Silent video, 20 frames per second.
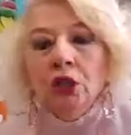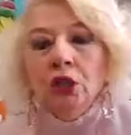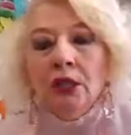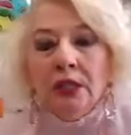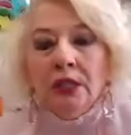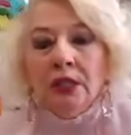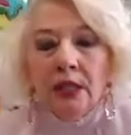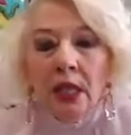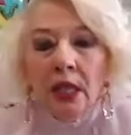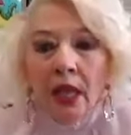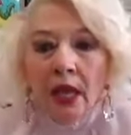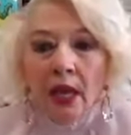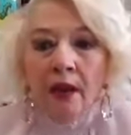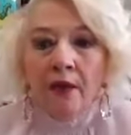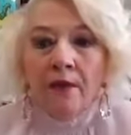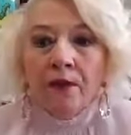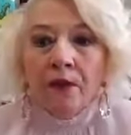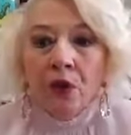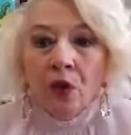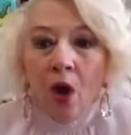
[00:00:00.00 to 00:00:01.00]
to see
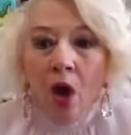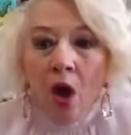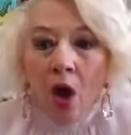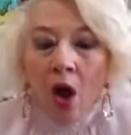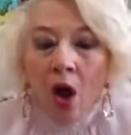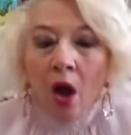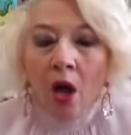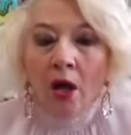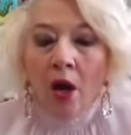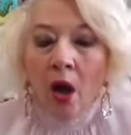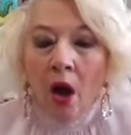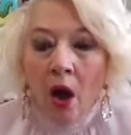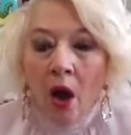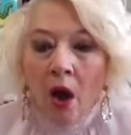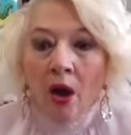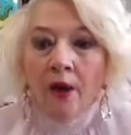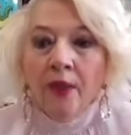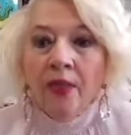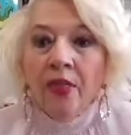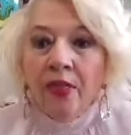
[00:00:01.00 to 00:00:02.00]
if you all
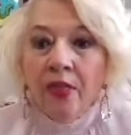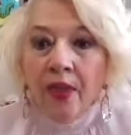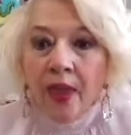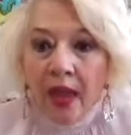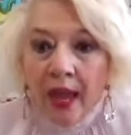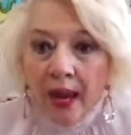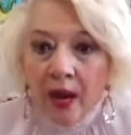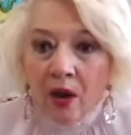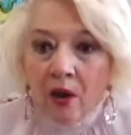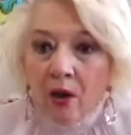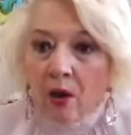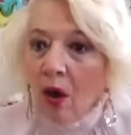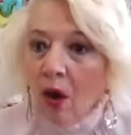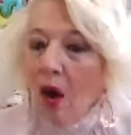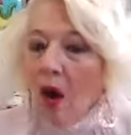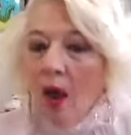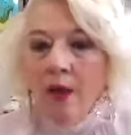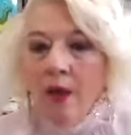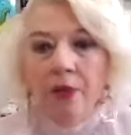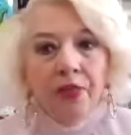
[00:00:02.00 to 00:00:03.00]
are there.
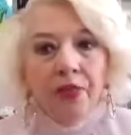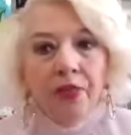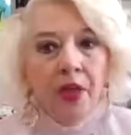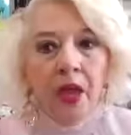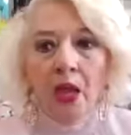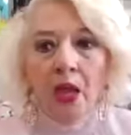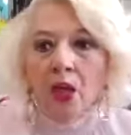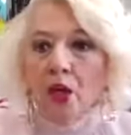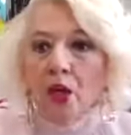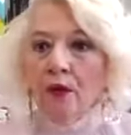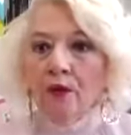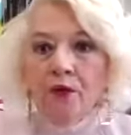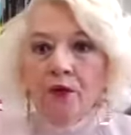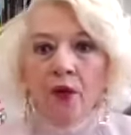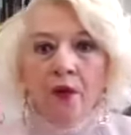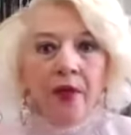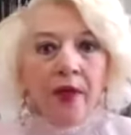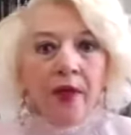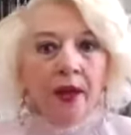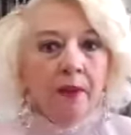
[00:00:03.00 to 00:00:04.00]
Thank you
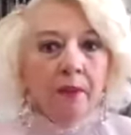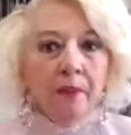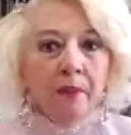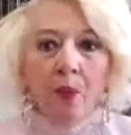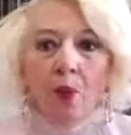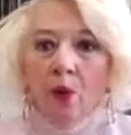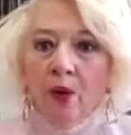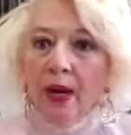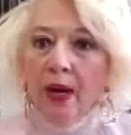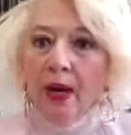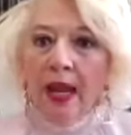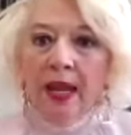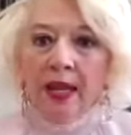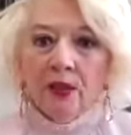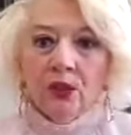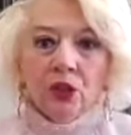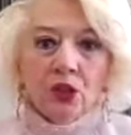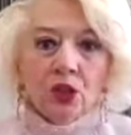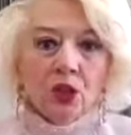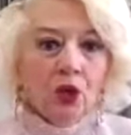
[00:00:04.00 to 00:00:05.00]
for that important
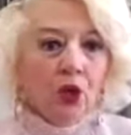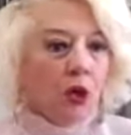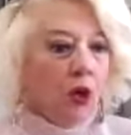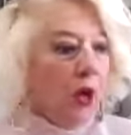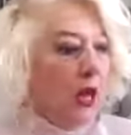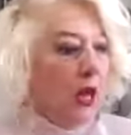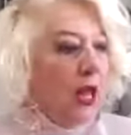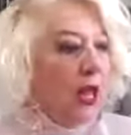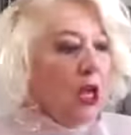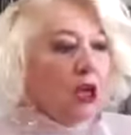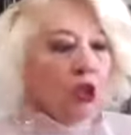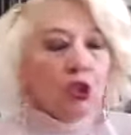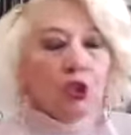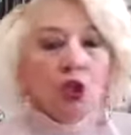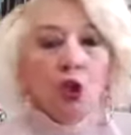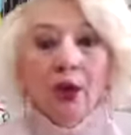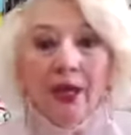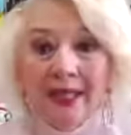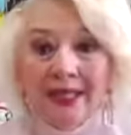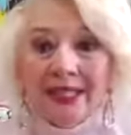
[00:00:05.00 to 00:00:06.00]
answer.
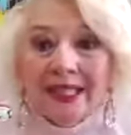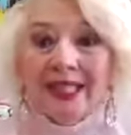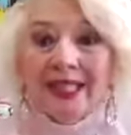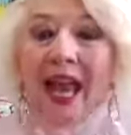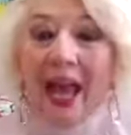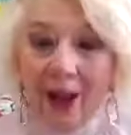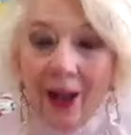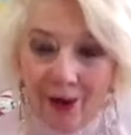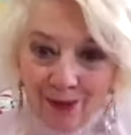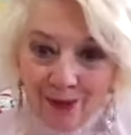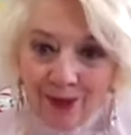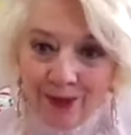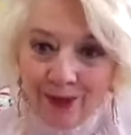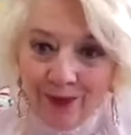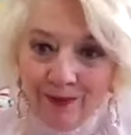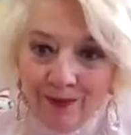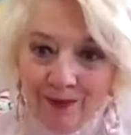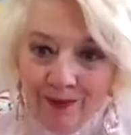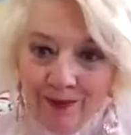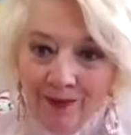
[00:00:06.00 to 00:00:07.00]
So let's count.
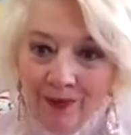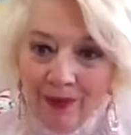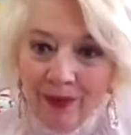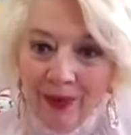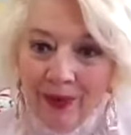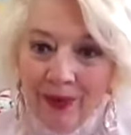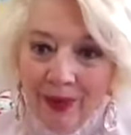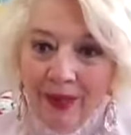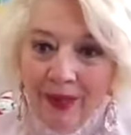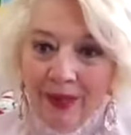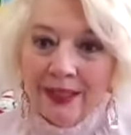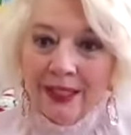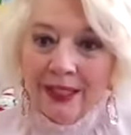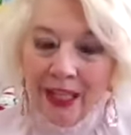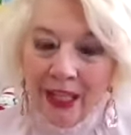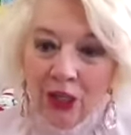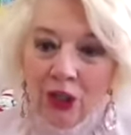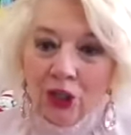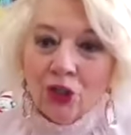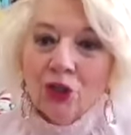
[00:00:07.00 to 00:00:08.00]

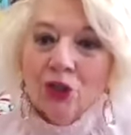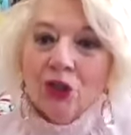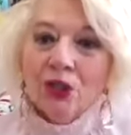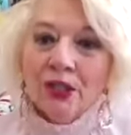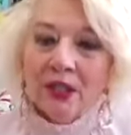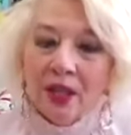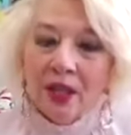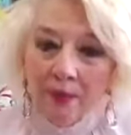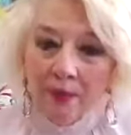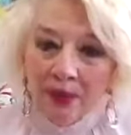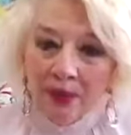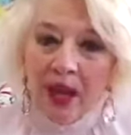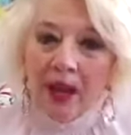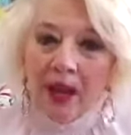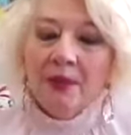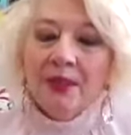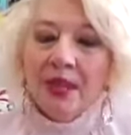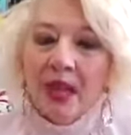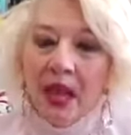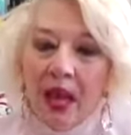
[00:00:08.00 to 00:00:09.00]
Teachers
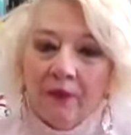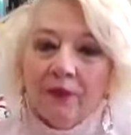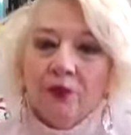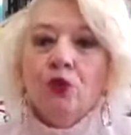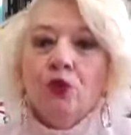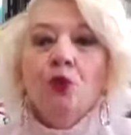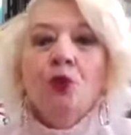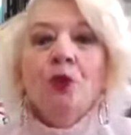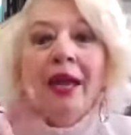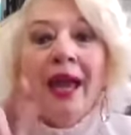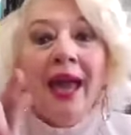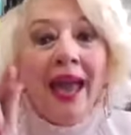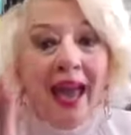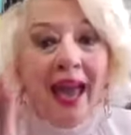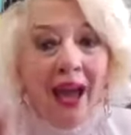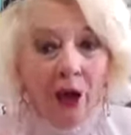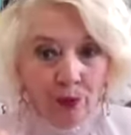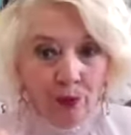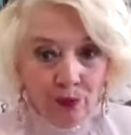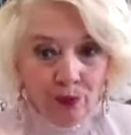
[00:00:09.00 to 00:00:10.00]
sometimes have to
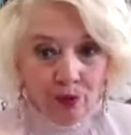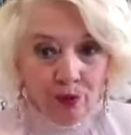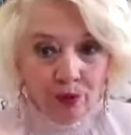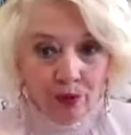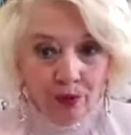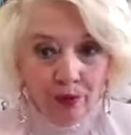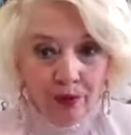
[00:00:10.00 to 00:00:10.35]
count